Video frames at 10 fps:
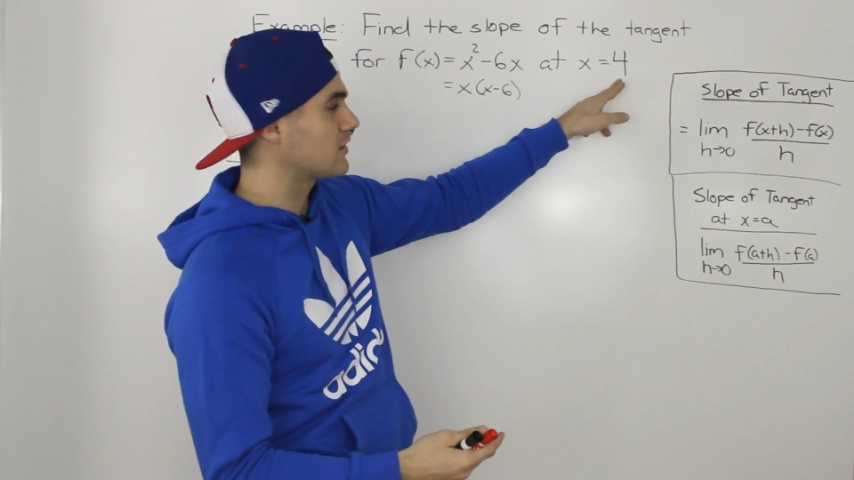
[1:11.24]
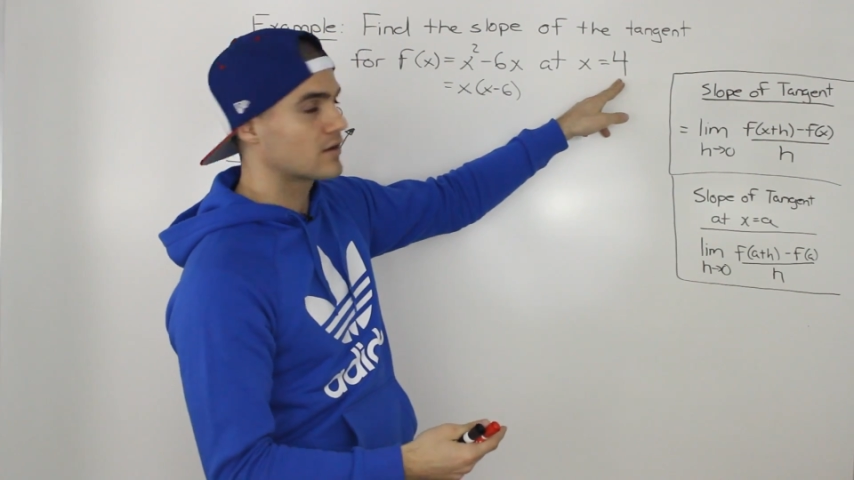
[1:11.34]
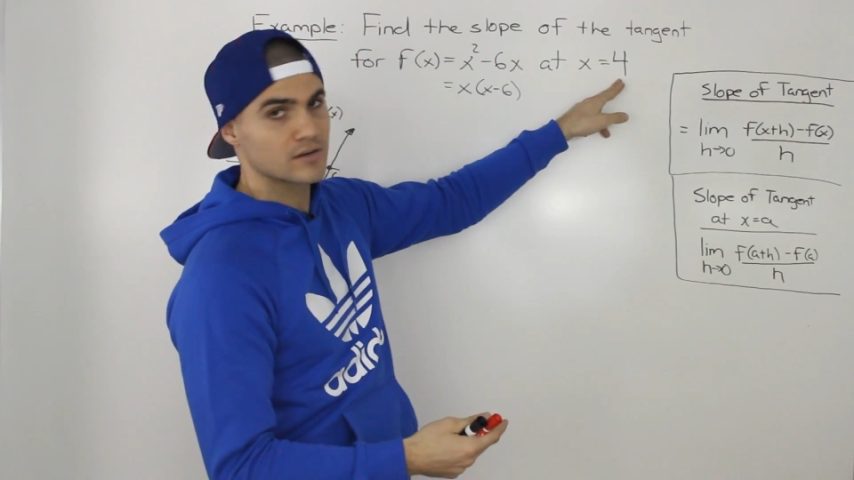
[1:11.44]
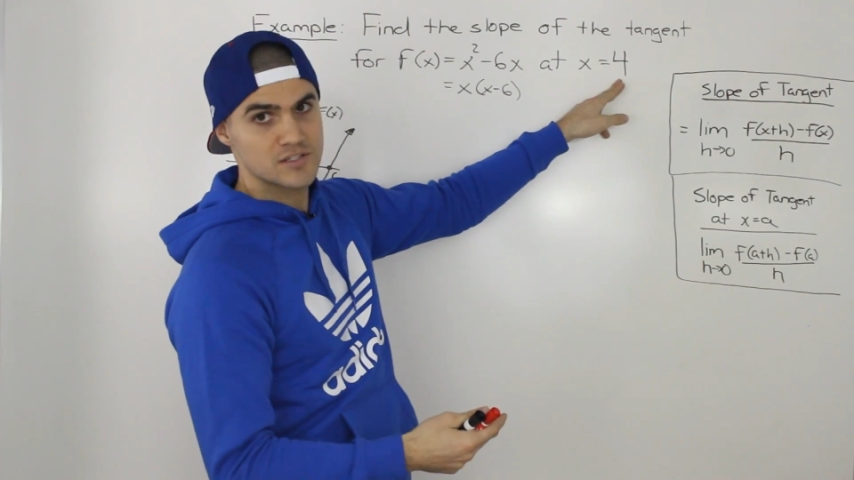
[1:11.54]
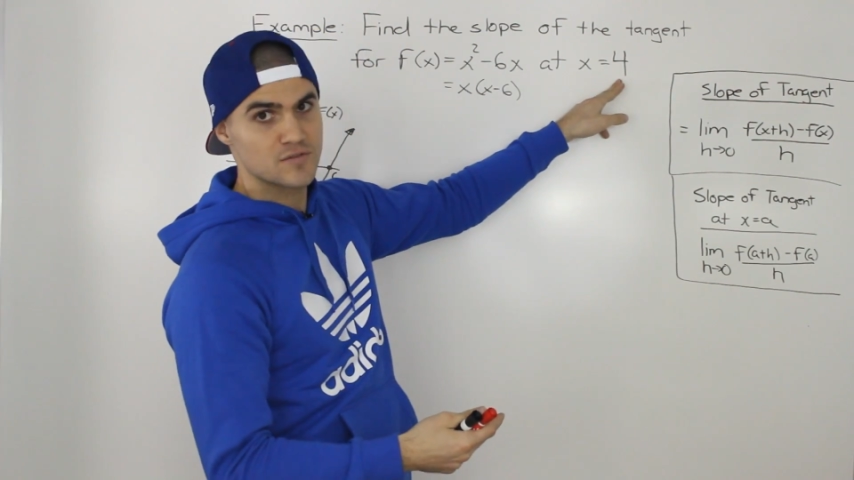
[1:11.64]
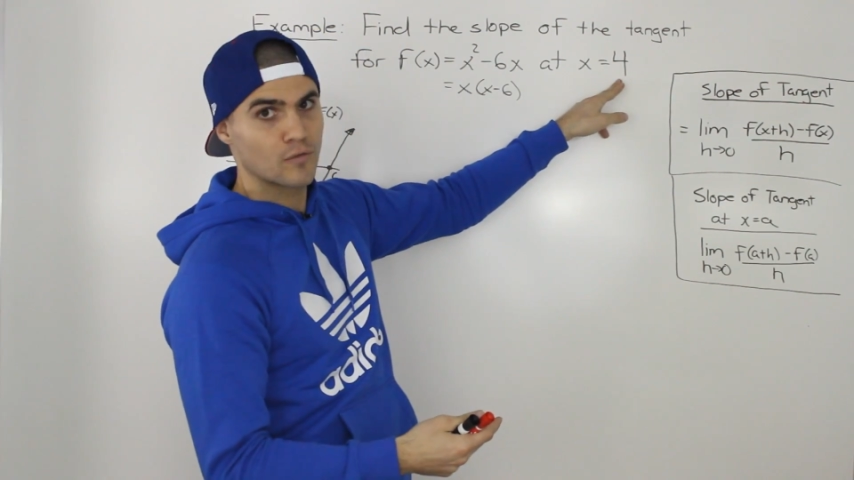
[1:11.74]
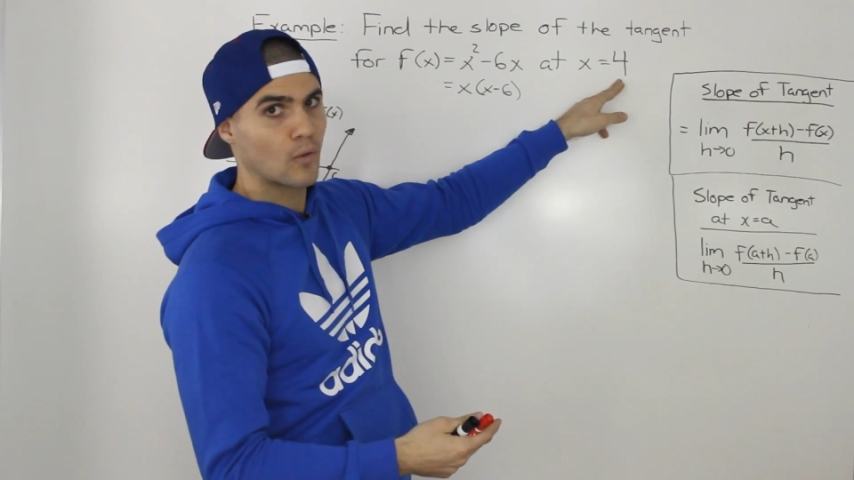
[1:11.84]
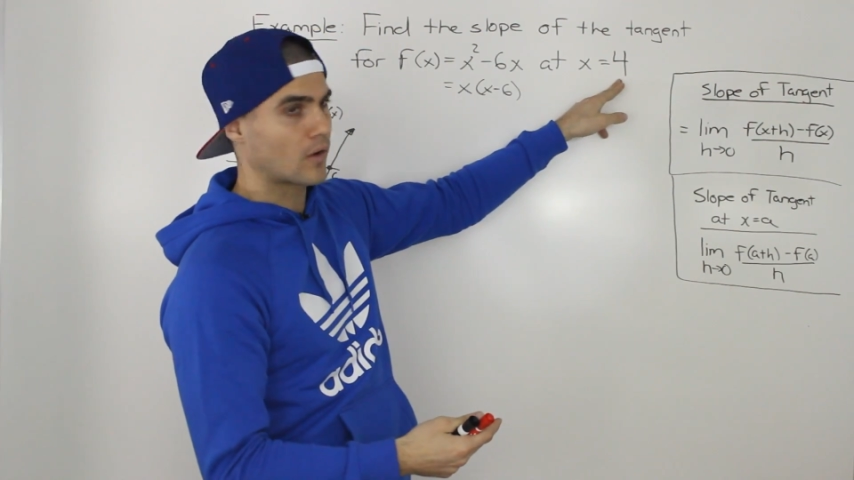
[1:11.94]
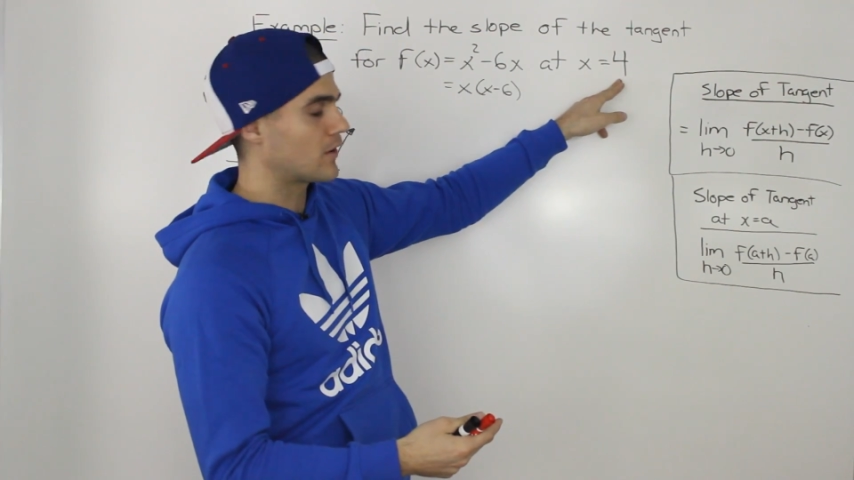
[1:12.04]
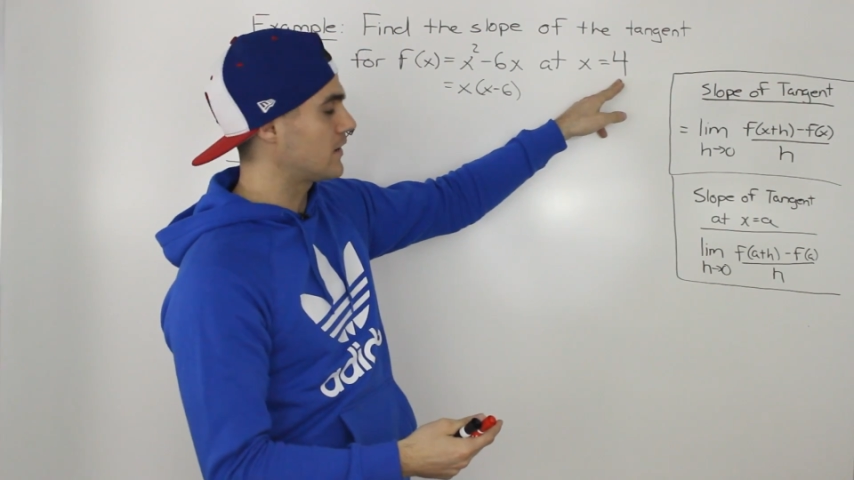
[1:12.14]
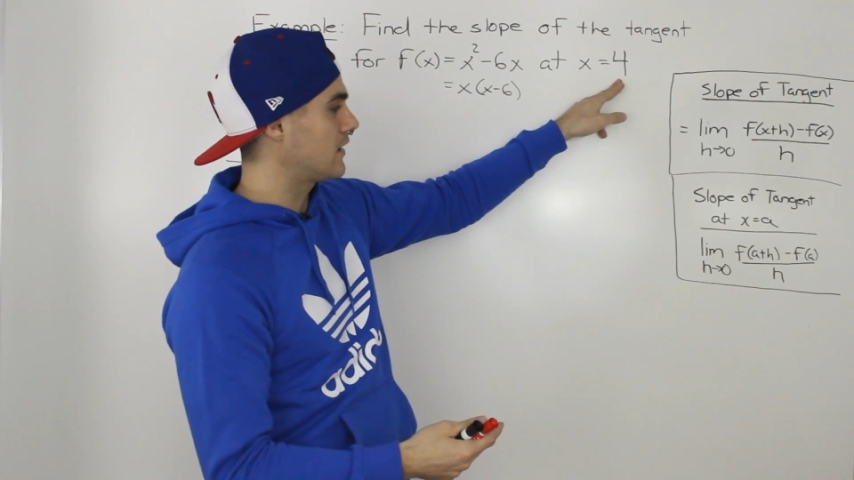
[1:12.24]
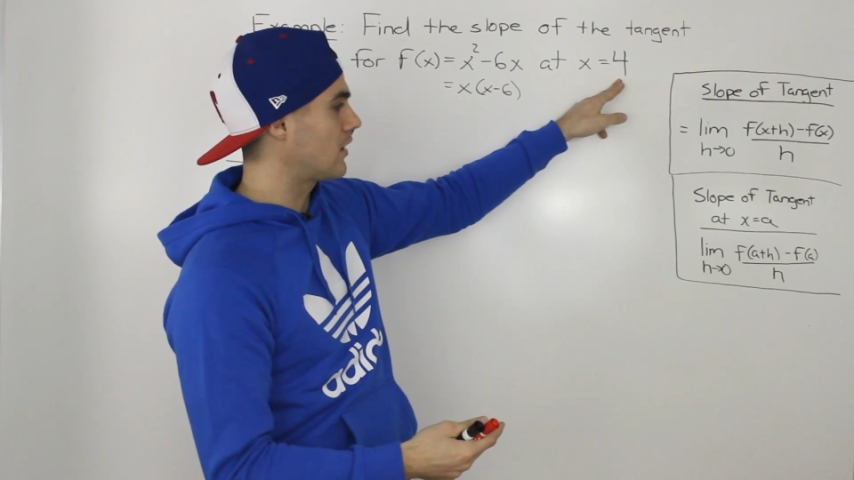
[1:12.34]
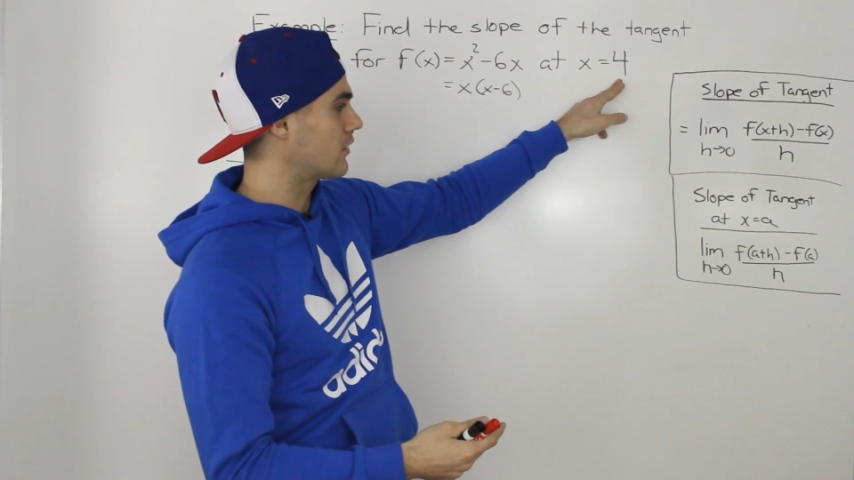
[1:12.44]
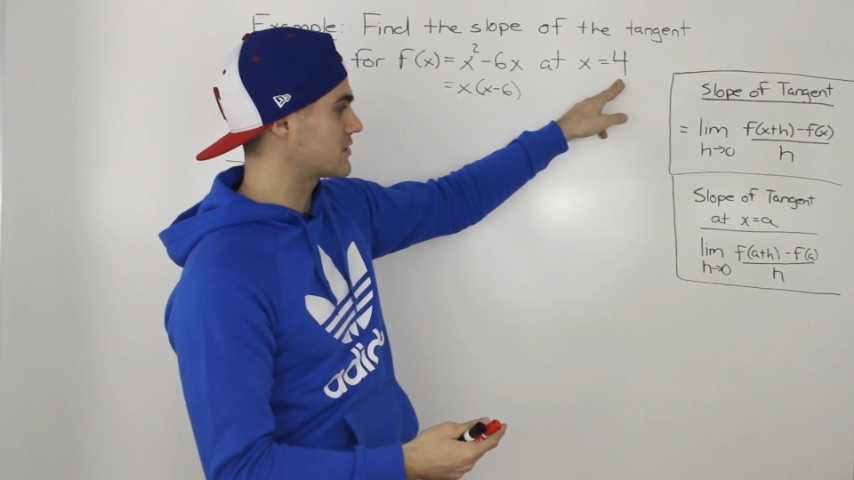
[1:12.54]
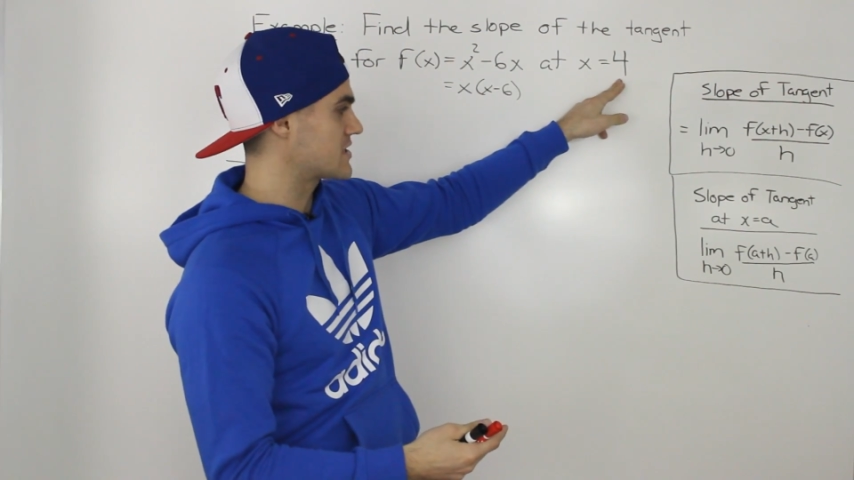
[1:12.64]
here it's 4 in
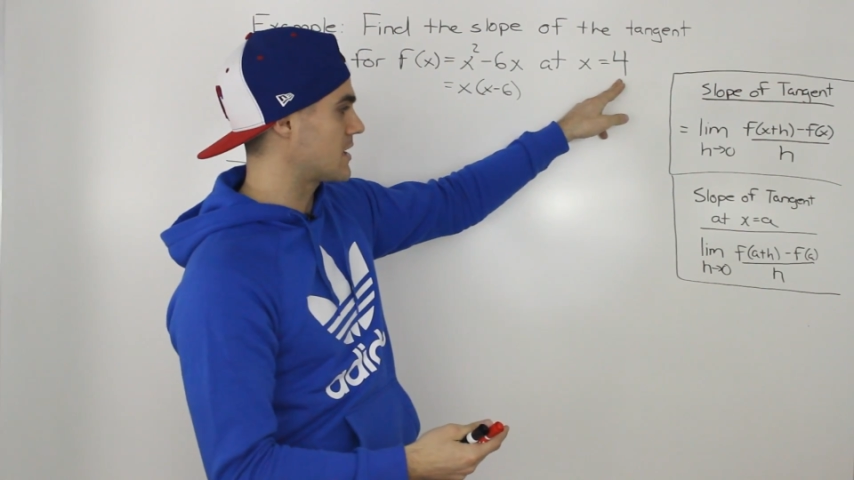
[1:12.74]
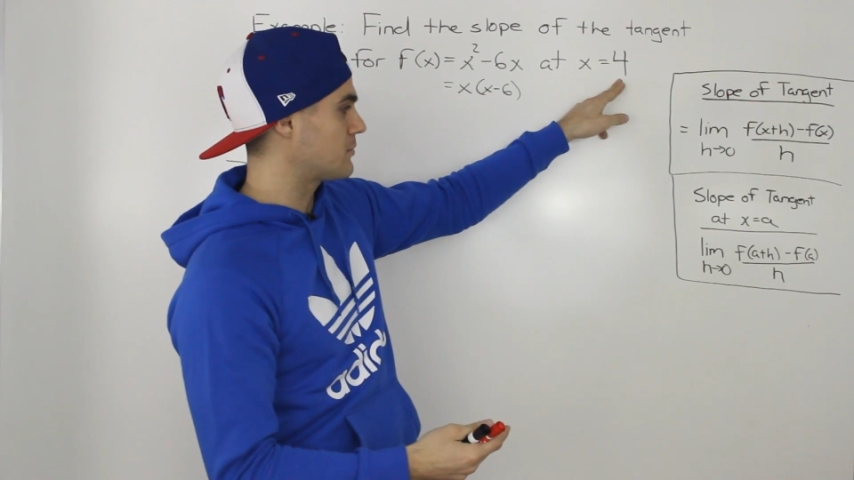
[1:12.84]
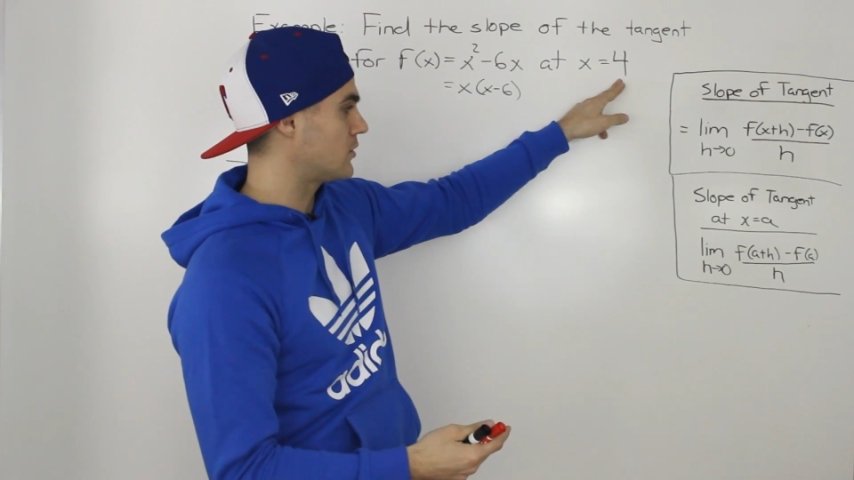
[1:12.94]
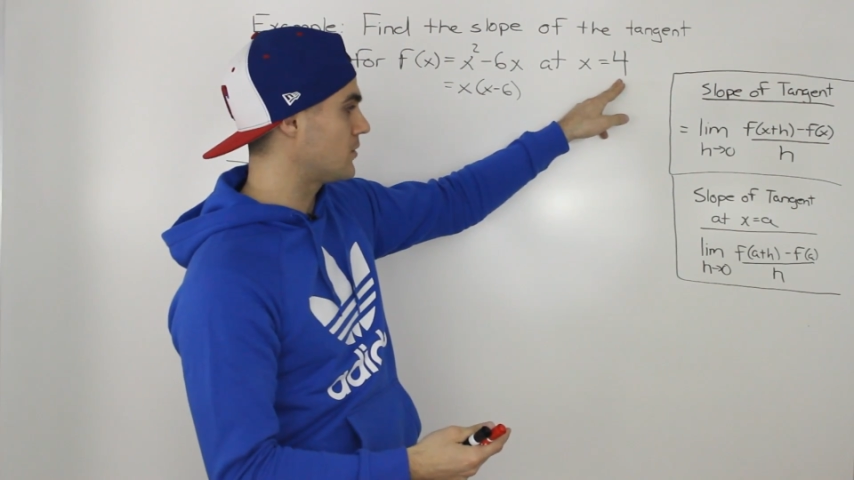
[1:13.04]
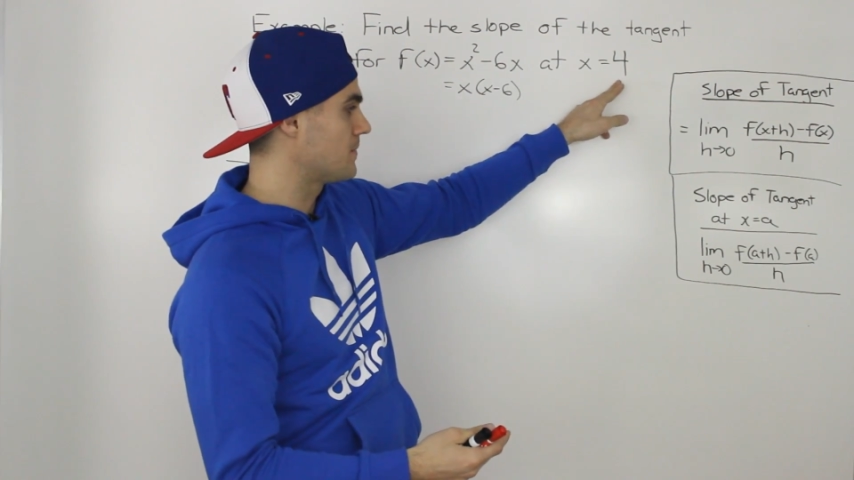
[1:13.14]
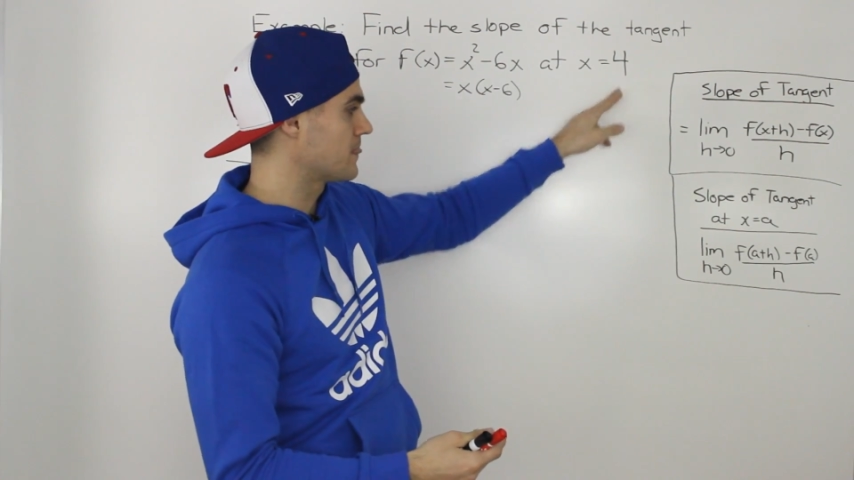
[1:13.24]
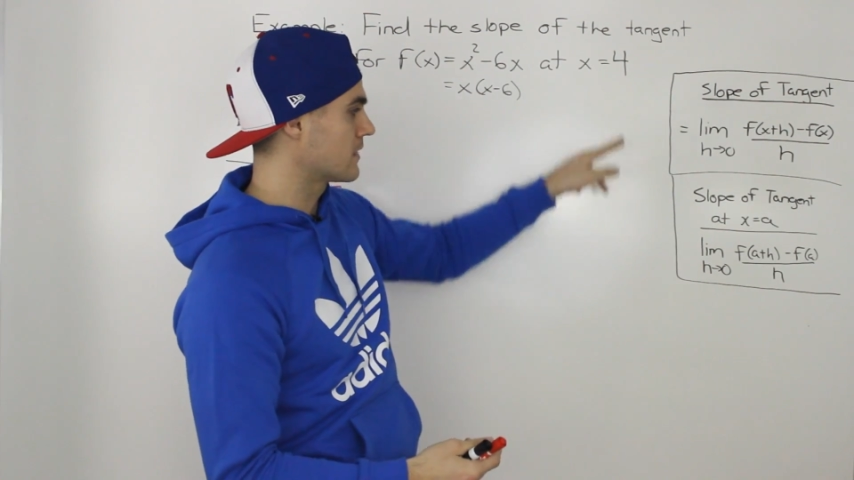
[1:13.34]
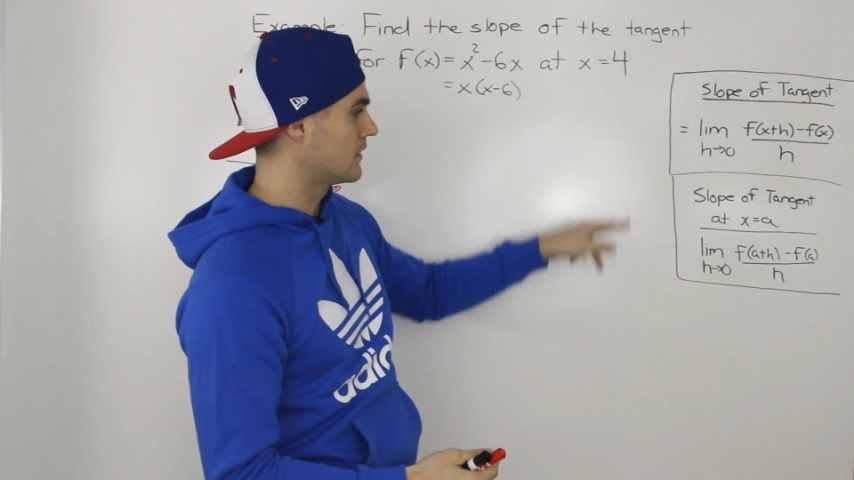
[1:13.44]
our example,